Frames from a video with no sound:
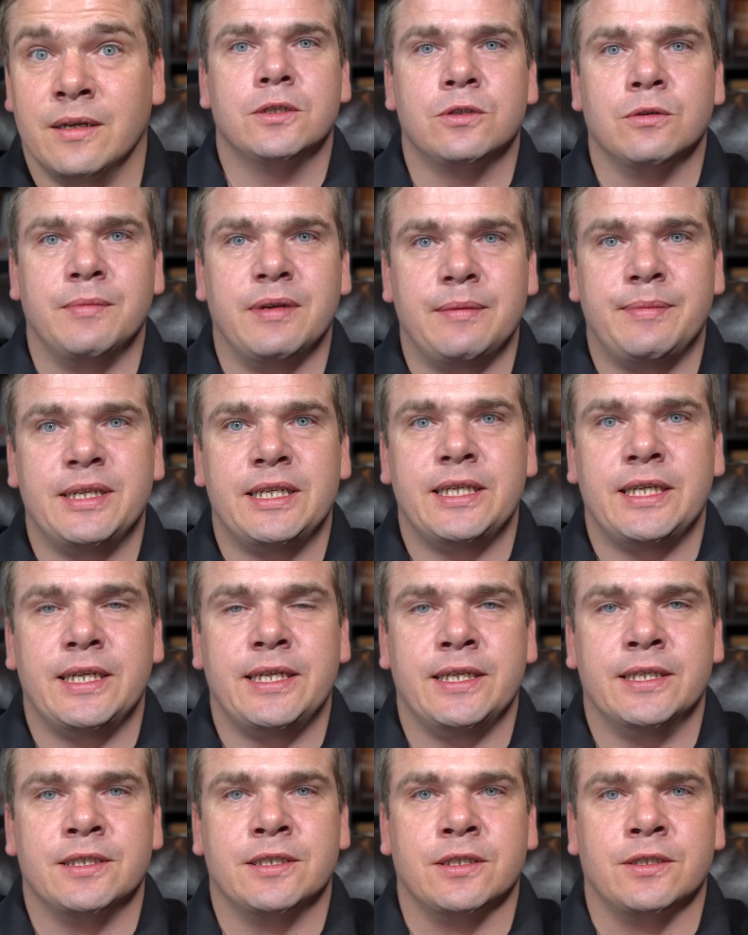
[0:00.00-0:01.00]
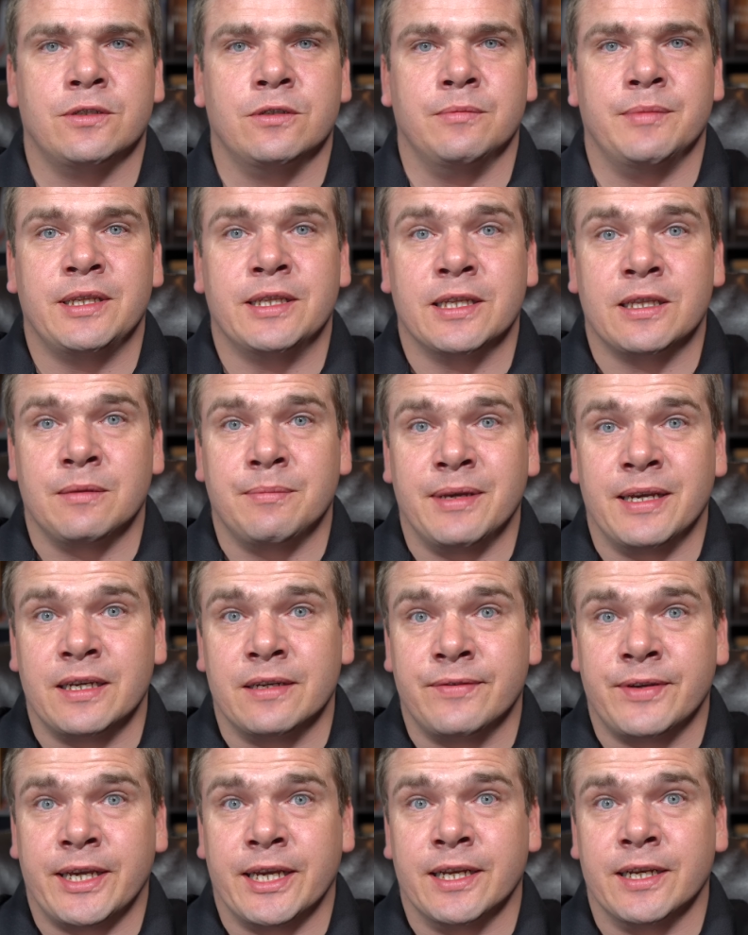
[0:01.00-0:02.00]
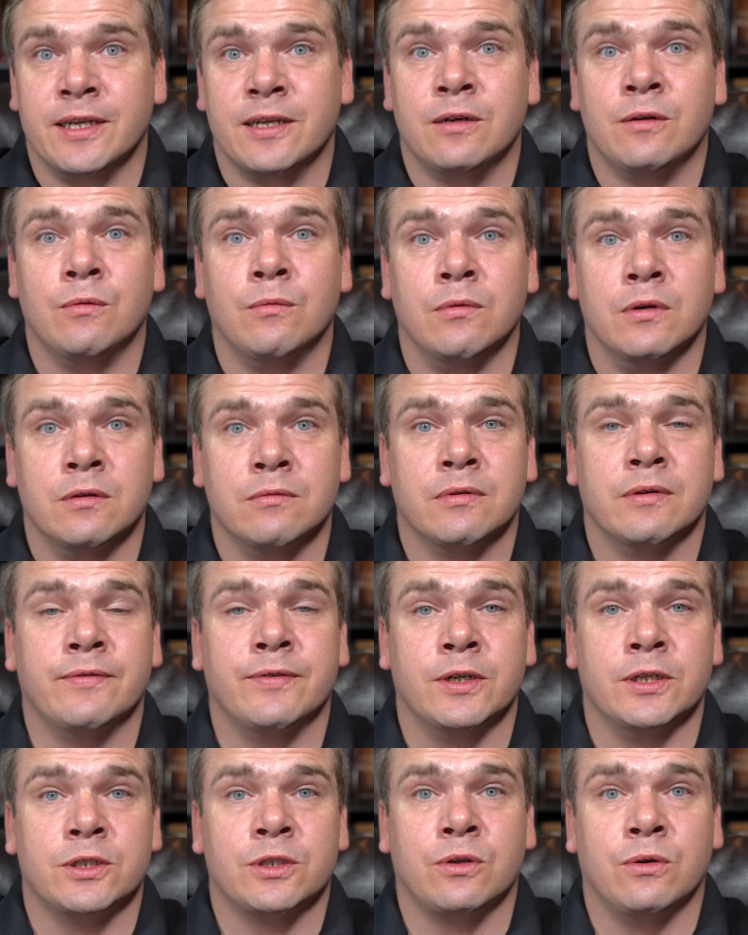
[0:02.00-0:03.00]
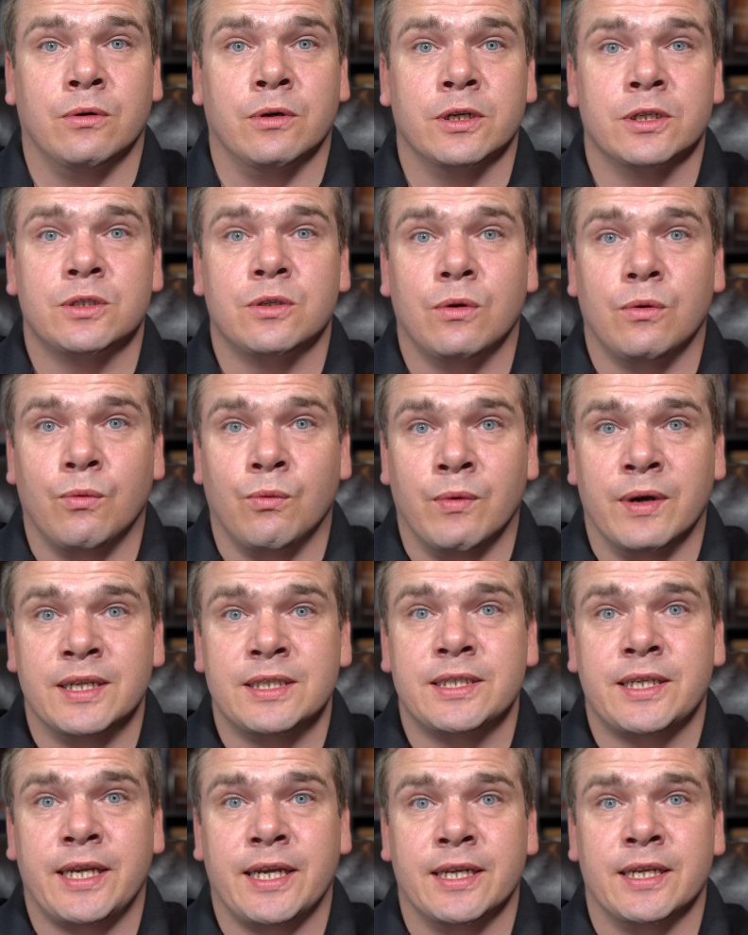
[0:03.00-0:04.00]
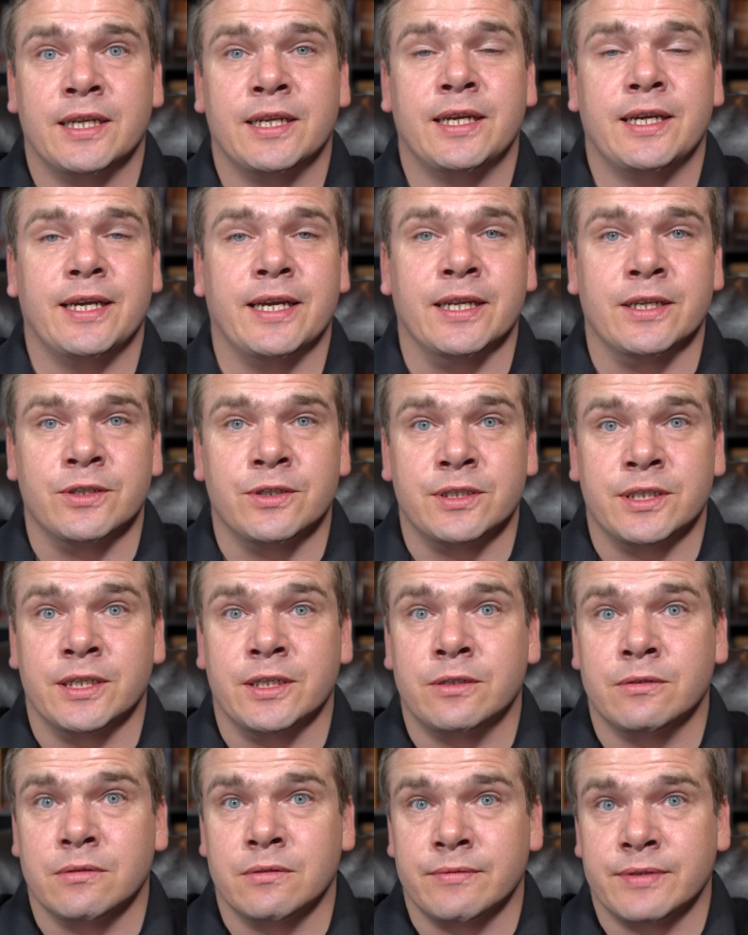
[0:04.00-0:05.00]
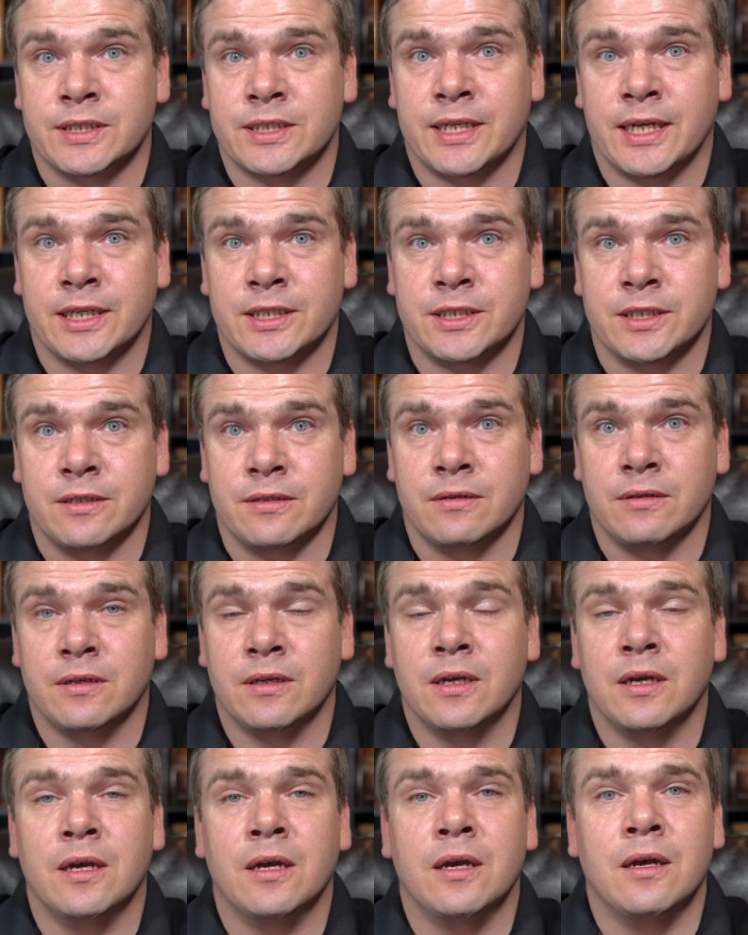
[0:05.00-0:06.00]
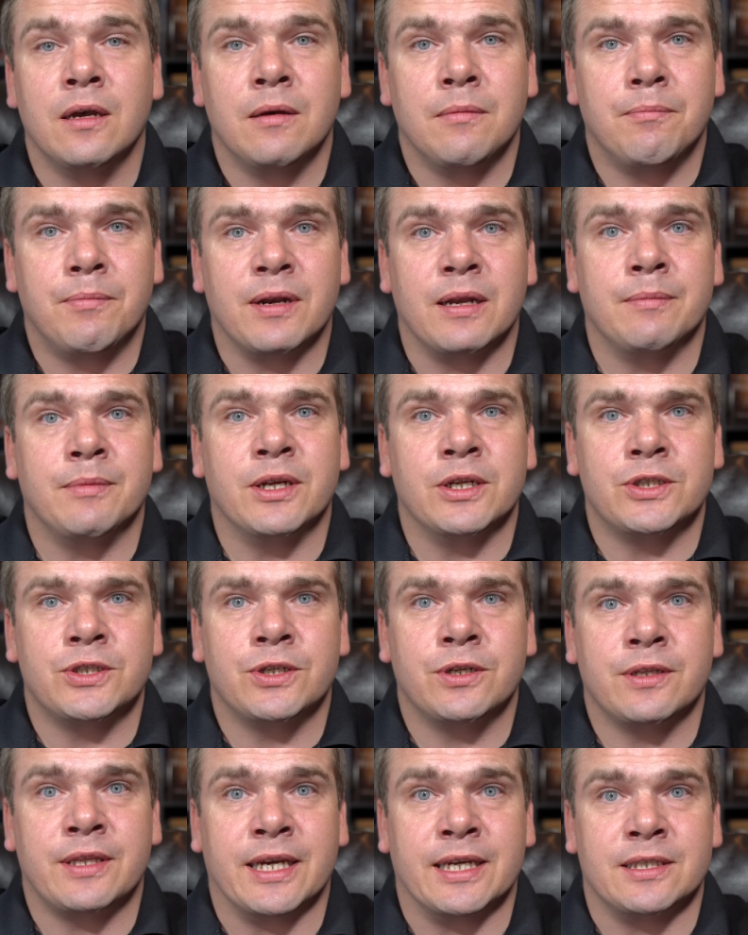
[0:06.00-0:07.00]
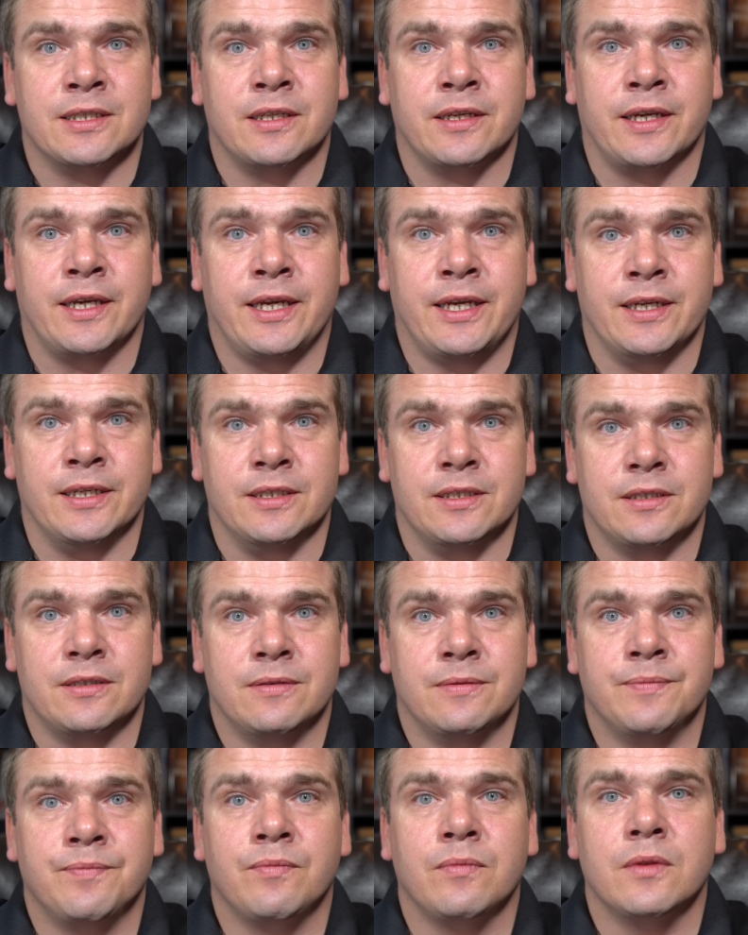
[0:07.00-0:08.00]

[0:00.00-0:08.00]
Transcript: So maybe T D is assuming that the Bank of Canada will reverse course once Canada enters into a recession. But I'm not sure that's the case.